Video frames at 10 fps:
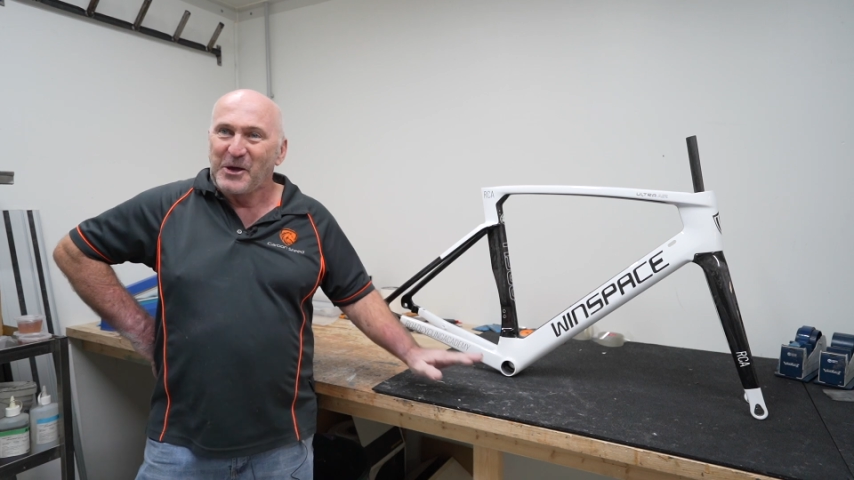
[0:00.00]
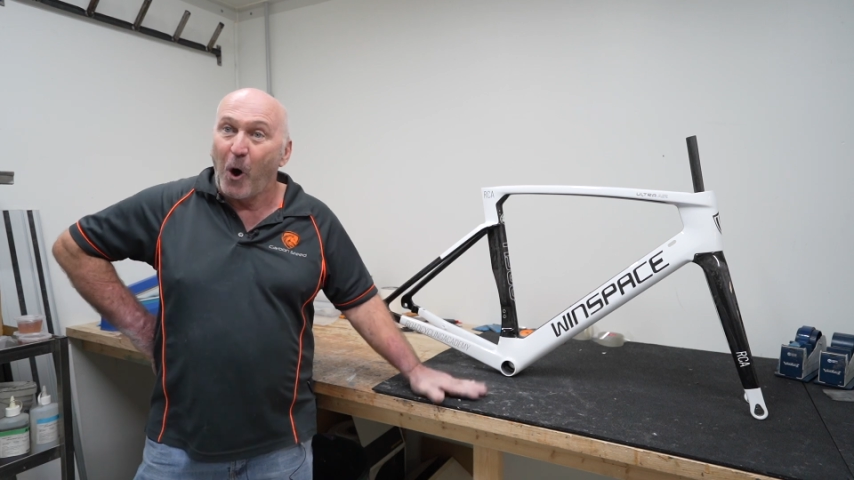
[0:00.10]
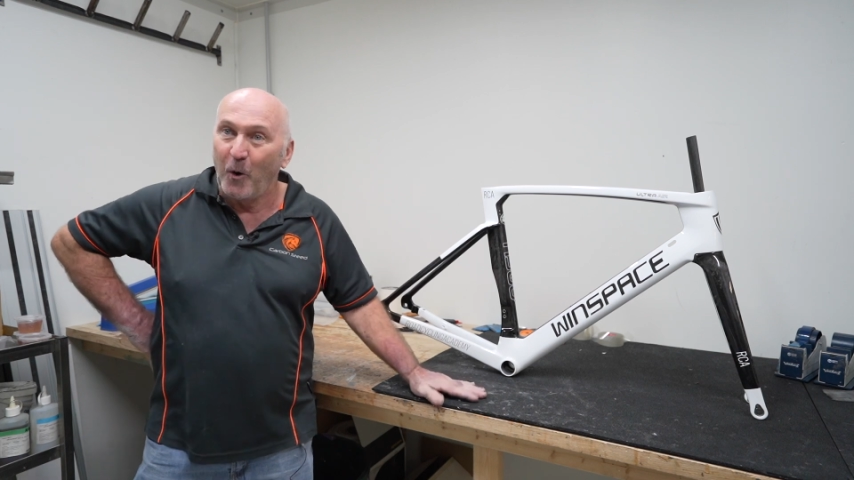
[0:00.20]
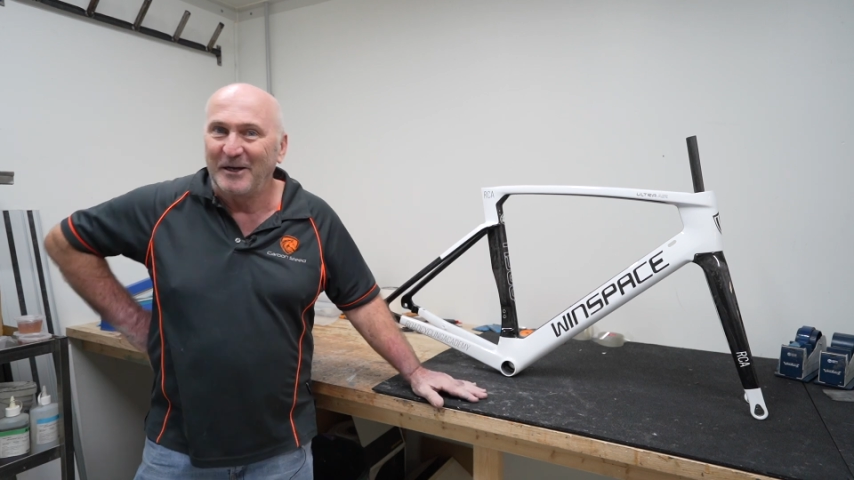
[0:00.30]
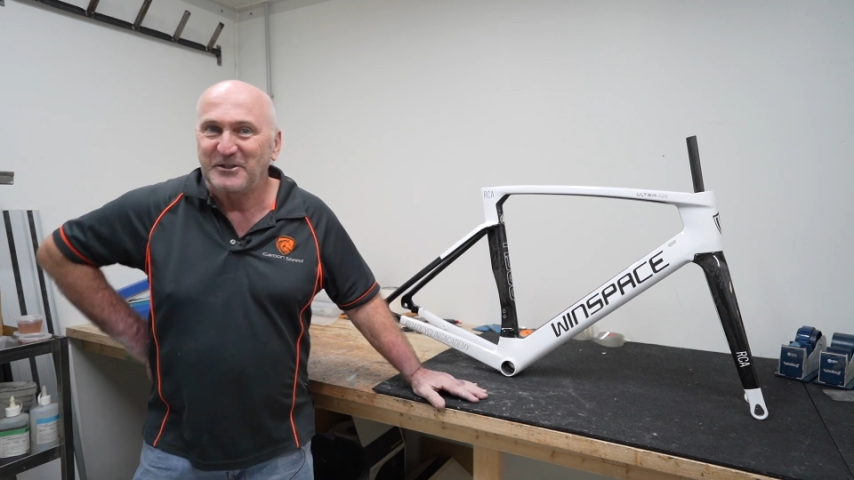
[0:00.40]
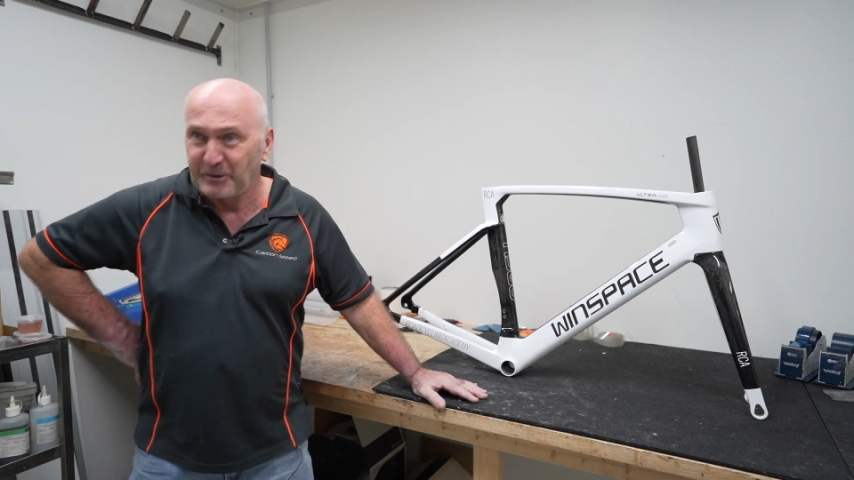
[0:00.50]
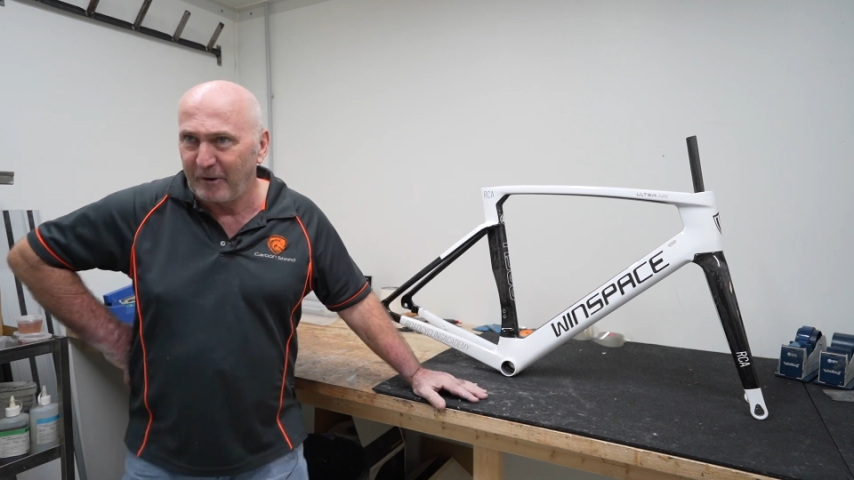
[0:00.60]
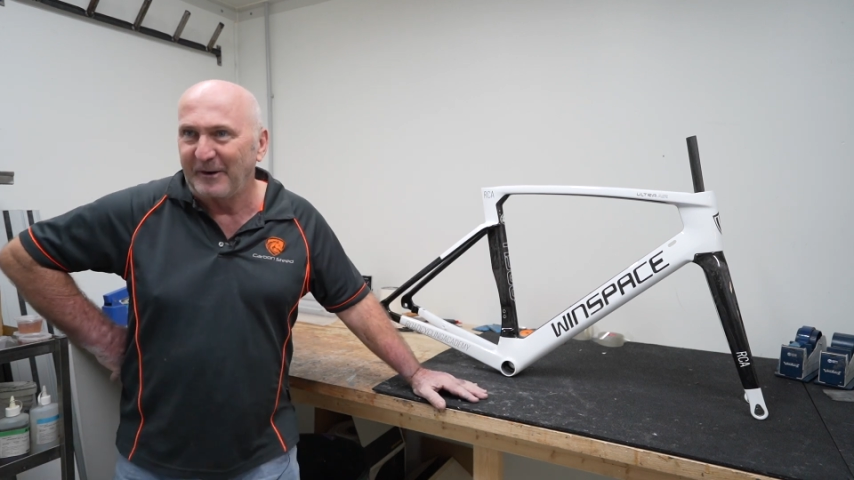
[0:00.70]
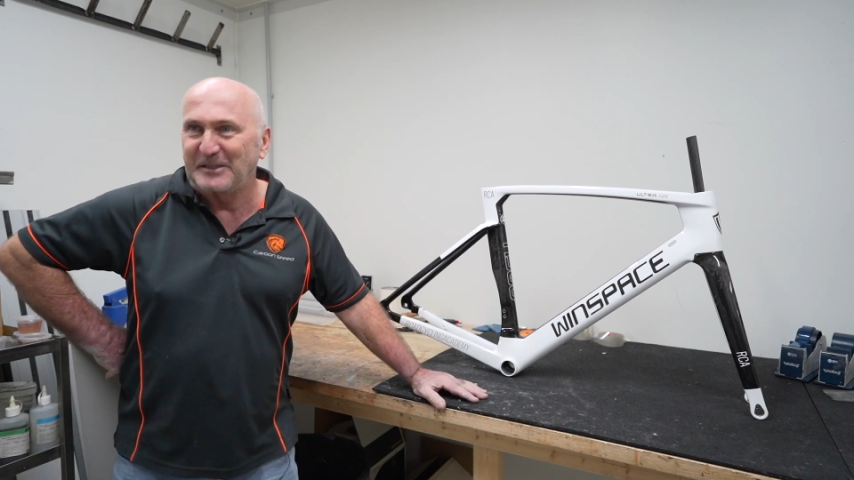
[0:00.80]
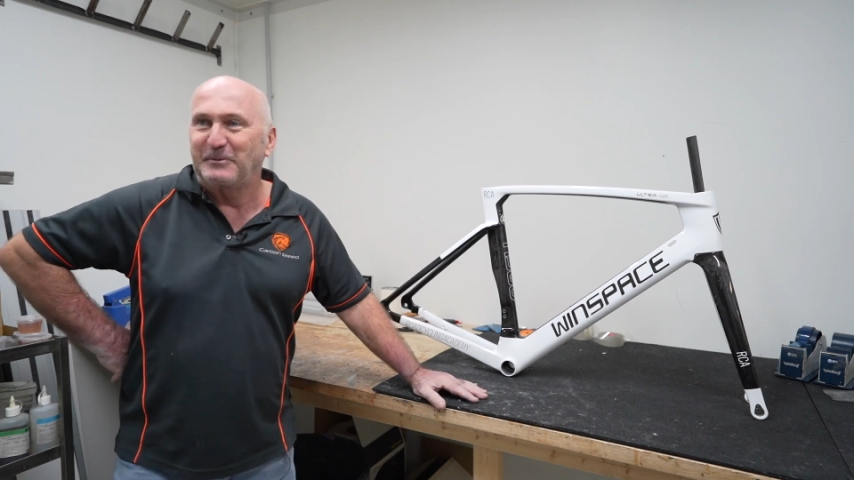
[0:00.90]
almost
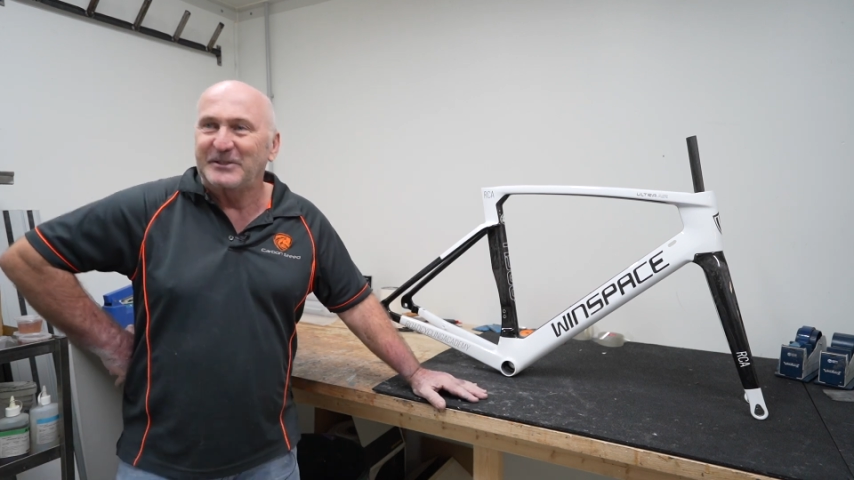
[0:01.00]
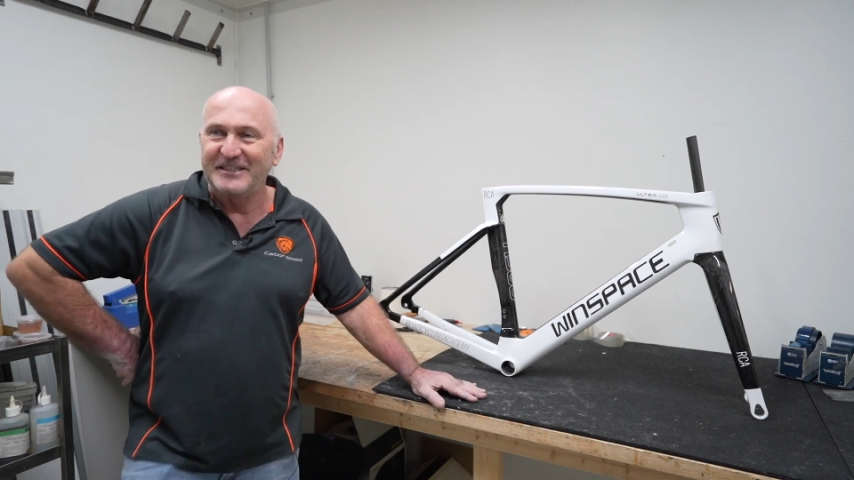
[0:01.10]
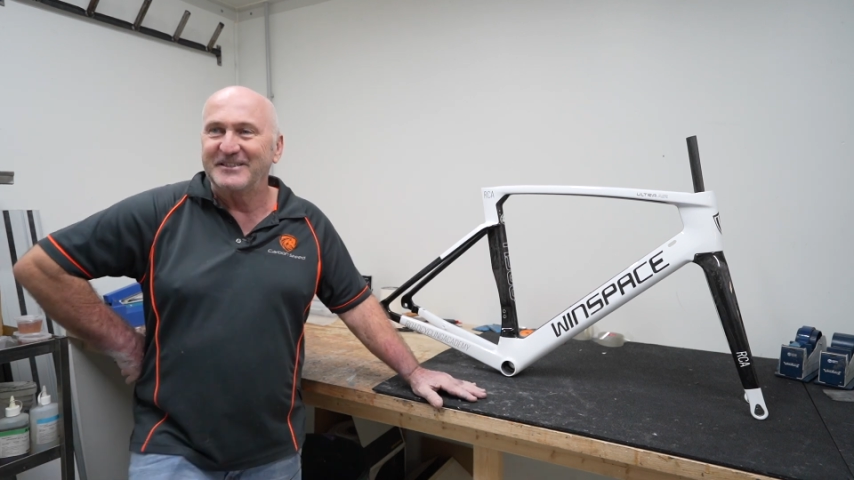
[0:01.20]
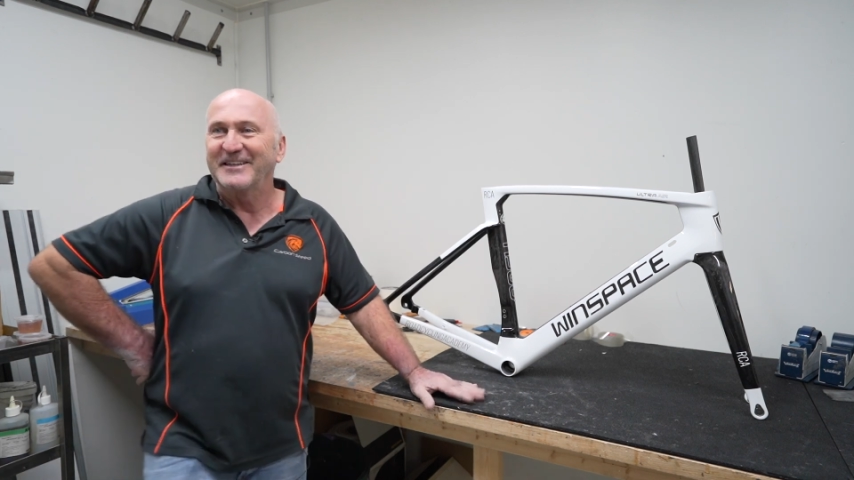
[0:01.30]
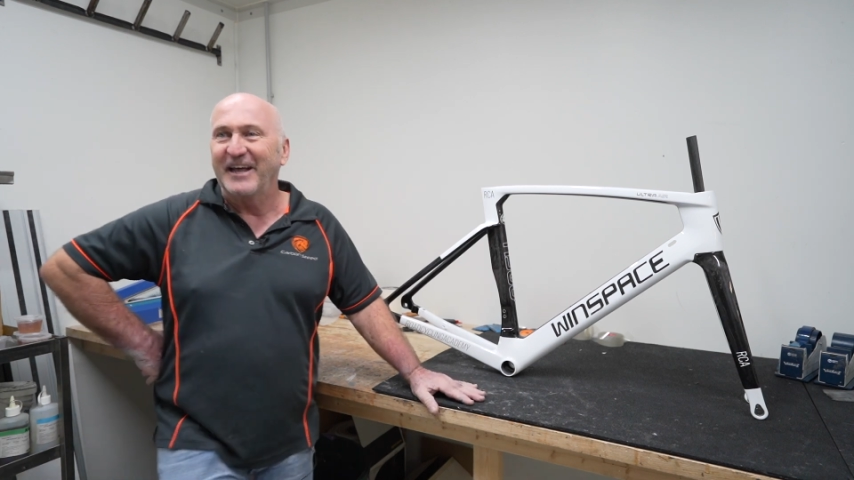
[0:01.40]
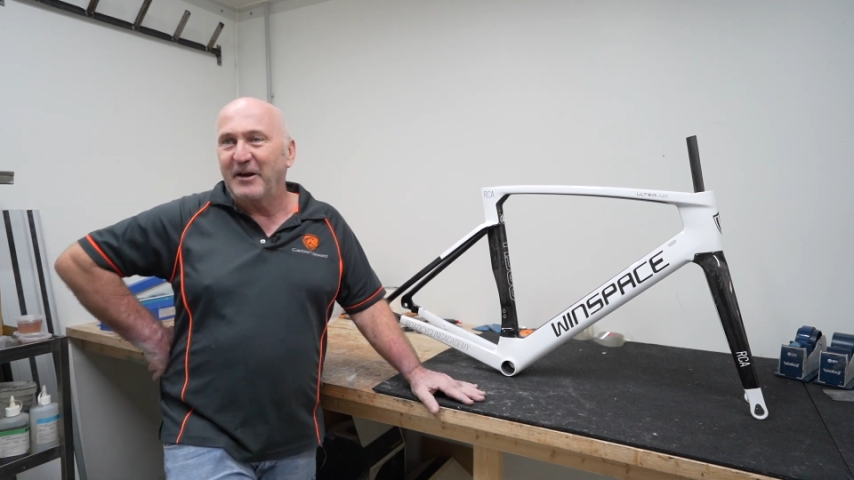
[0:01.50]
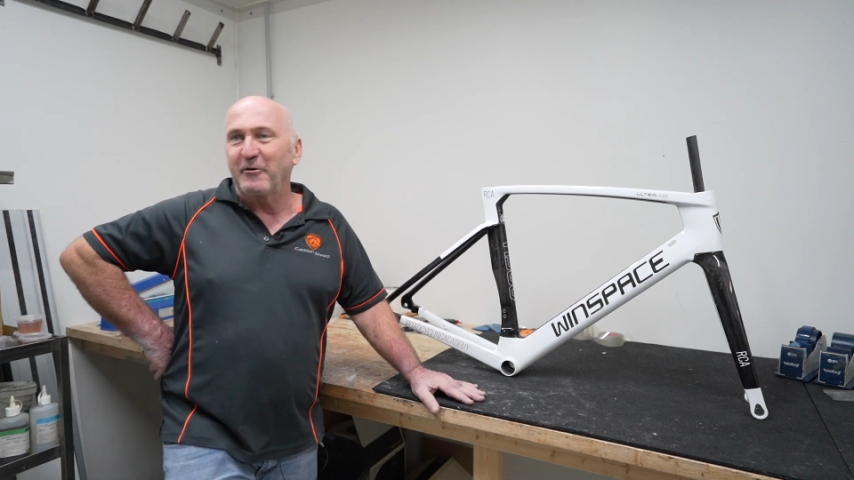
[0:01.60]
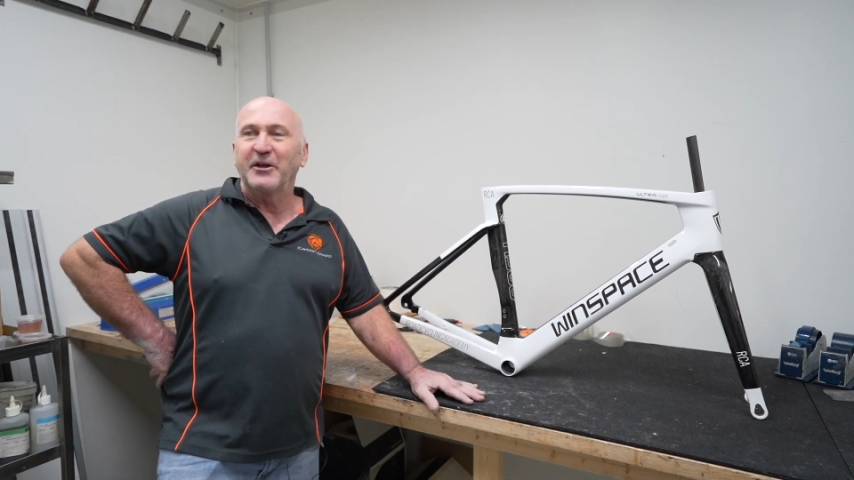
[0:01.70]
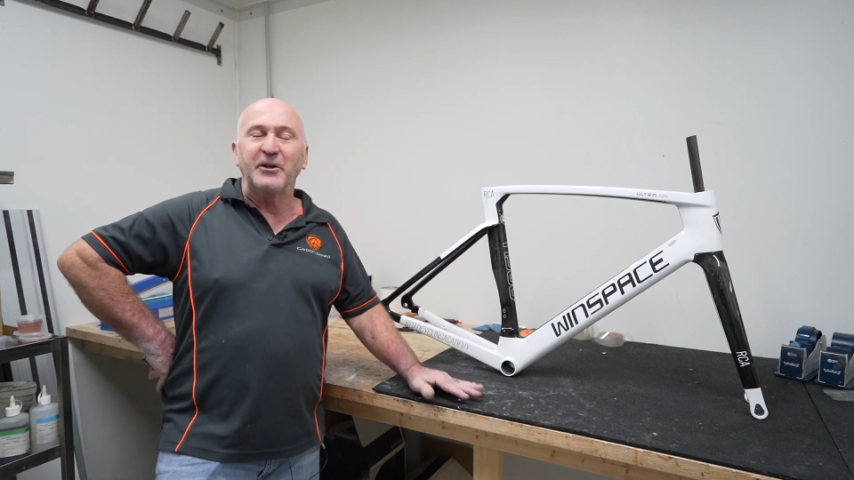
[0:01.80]
zero expertise in that area.